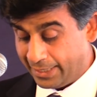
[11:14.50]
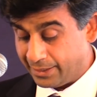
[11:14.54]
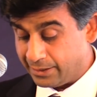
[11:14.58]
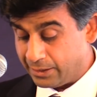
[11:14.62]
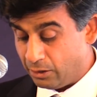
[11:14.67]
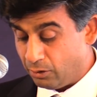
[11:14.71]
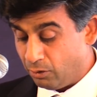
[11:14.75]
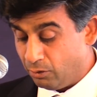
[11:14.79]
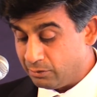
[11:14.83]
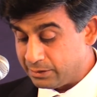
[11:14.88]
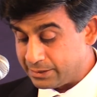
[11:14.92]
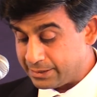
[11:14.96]

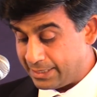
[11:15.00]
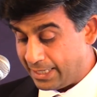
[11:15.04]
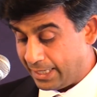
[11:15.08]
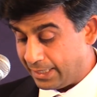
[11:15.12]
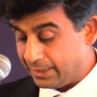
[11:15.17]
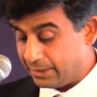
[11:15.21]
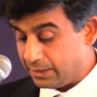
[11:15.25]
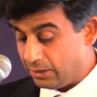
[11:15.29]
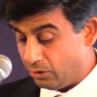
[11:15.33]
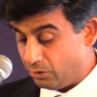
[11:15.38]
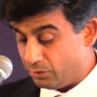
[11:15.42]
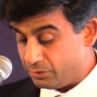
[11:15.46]
Like the old
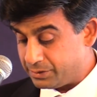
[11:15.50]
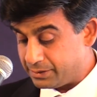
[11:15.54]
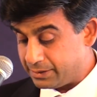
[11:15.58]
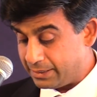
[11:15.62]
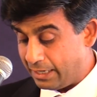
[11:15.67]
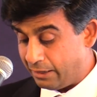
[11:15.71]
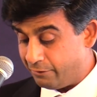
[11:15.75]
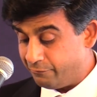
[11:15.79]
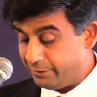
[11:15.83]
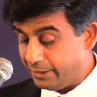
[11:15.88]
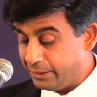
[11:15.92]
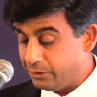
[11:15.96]
saying
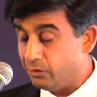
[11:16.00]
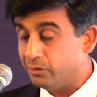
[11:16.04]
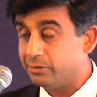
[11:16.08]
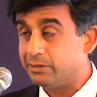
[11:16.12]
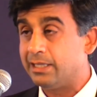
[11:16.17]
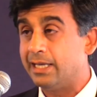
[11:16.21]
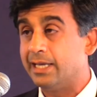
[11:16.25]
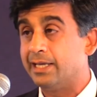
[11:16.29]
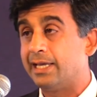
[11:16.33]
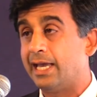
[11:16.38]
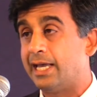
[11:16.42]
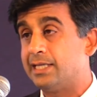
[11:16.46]
goes, every
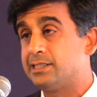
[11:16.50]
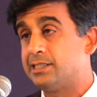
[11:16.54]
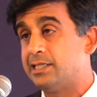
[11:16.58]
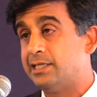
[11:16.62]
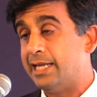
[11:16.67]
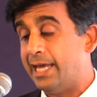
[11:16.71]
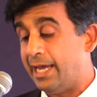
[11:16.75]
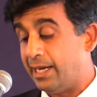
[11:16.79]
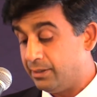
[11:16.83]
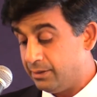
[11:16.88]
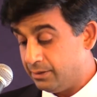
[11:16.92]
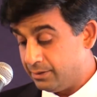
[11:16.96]
good thing
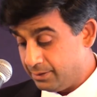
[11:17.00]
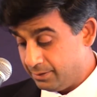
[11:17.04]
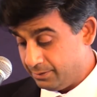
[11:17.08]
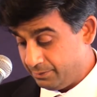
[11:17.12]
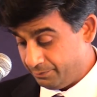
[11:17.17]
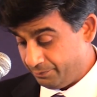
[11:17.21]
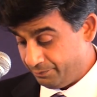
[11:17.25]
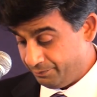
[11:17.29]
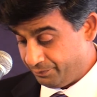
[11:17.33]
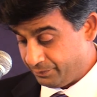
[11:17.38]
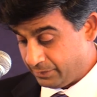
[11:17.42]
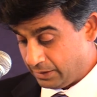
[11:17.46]
has an end.
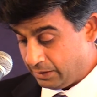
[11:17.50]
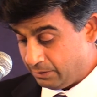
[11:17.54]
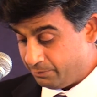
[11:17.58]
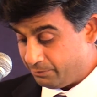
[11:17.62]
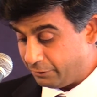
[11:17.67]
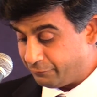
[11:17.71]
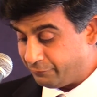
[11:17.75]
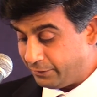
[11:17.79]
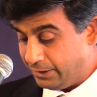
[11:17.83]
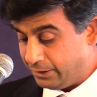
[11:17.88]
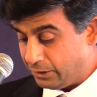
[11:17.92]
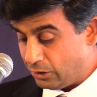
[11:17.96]

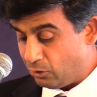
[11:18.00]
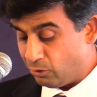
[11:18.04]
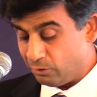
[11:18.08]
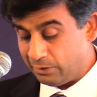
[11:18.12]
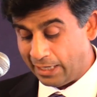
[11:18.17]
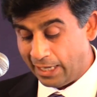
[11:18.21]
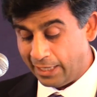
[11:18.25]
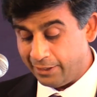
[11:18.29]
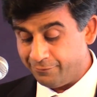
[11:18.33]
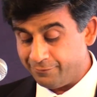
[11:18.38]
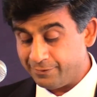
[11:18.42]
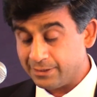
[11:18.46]
But we
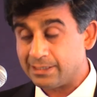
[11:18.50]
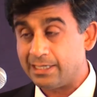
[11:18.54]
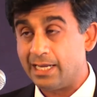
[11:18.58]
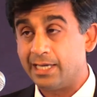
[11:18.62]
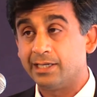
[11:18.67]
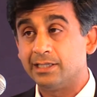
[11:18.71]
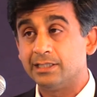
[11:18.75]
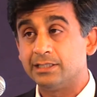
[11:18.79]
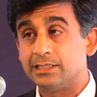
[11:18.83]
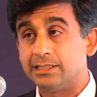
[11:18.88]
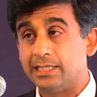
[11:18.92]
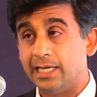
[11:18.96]
know life
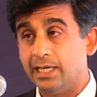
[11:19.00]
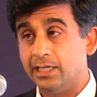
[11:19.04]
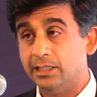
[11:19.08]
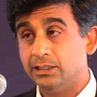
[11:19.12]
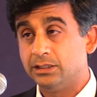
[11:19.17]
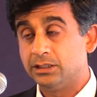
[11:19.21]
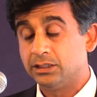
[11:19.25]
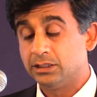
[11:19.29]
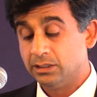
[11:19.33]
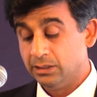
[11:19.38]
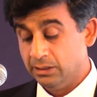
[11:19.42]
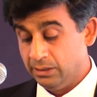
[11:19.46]
is like a
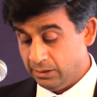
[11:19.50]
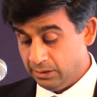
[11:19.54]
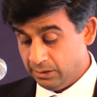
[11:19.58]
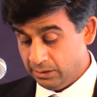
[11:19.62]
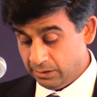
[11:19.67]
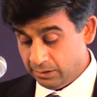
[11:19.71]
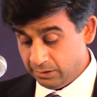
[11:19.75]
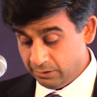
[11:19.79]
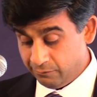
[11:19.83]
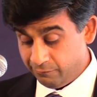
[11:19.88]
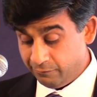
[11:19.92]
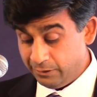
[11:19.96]
stage.
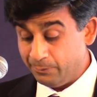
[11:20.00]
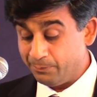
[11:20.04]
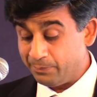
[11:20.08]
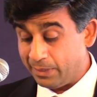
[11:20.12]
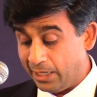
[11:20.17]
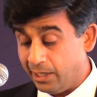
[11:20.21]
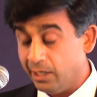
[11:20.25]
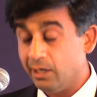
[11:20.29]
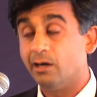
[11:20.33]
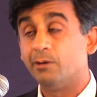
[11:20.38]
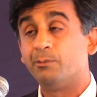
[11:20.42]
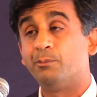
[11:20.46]
We
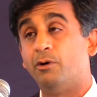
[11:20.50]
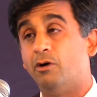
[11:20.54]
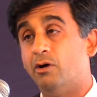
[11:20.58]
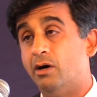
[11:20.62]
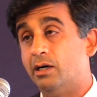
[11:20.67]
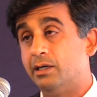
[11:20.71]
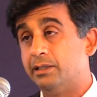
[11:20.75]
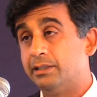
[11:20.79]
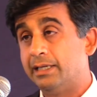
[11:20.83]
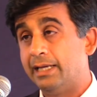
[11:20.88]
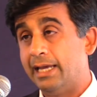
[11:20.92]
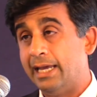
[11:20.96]
play our
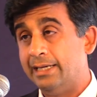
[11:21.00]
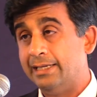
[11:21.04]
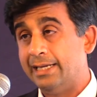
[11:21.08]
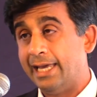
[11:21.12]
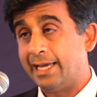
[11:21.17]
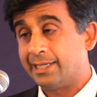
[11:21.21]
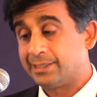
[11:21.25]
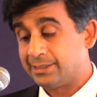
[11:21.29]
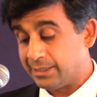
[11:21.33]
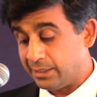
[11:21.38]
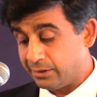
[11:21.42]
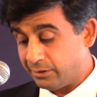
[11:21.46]
part
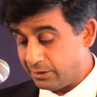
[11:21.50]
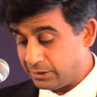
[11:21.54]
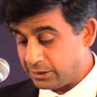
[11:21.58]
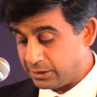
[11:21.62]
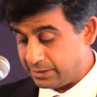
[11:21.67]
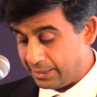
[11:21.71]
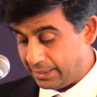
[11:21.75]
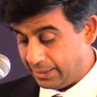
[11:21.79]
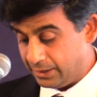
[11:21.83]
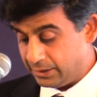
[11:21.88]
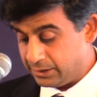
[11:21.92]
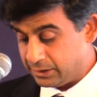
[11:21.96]
and exit
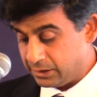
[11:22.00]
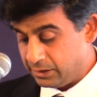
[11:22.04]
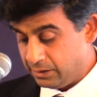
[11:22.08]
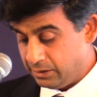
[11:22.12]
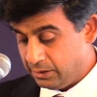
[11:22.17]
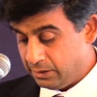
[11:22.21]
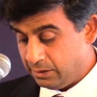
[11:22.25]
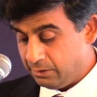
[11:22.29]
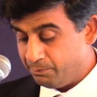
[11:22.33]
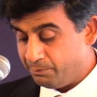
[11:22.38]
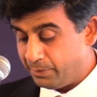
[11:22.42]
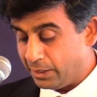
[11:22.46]
the
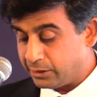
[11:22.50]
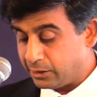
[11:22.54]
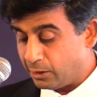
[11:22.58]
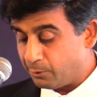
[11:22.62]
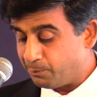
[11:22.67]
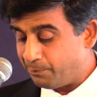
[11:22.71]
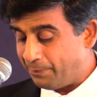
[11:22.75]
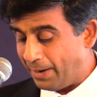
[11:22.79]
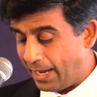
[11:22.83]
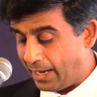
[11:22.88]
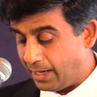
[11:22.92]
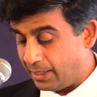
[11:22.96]
stage,
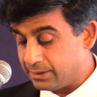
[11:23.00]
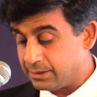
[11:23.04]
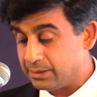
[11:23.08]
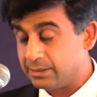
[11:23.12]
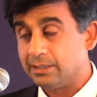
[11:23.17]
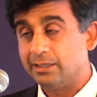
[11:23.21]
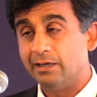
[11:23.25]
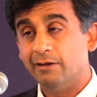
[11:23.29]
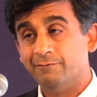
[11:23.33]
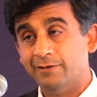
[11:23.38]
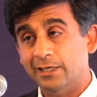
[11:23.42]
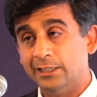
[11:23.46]
but our
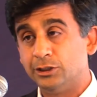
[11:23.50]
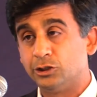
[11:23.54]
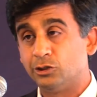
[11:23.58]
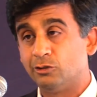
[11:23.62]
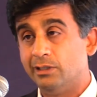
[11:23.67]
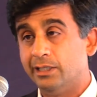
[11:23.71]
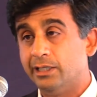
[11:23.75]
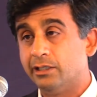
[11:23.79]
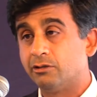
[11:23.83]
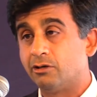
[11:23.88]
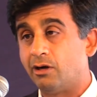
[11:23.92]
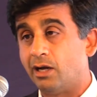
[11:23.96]
paths
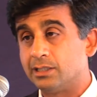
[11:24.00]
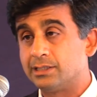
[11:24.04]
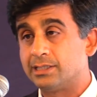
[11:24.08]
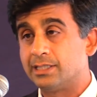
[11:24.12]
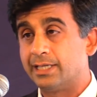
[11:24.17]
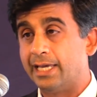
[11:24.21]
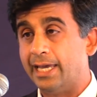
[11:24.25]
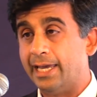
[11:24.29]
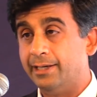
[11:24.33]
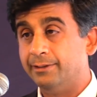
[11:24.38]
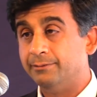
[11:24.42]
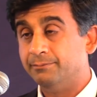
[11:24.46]
eventually
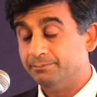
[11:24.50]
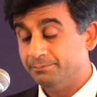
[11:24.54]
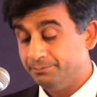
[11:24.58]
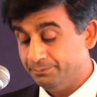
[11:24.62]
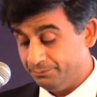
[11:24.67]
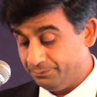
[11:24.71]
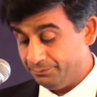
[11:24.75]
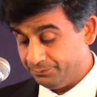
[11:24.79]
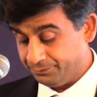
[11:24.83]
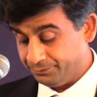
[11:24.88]
cross again.